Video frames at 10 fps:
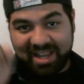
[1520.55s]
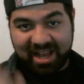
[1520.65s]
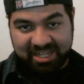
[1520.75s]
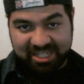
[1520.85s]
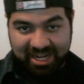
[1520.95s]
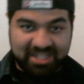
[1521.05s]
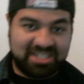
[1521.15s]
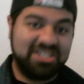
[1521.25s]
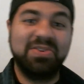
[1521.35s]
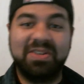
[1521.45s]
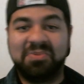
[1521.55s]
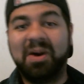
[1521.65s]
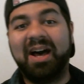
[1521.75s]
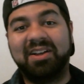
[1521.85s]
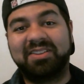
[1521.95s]
I challenge you as
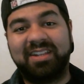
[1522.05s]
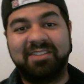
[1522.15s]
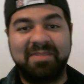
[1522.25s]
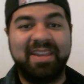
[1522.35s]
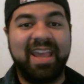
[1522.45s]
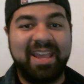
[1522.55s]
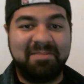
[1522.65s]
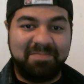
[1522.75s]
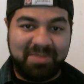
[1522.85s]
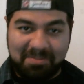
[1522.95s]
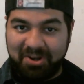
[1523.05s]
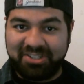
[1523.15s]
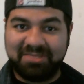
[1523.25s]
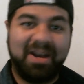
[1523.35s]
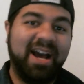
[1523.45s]
well to give me the
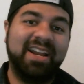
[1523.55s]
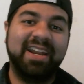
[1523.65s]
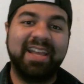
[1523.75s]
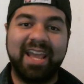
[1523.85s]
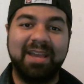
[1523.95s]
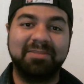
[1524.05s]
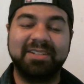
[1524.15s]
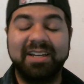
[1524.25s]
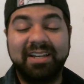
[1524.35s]
person behind the games.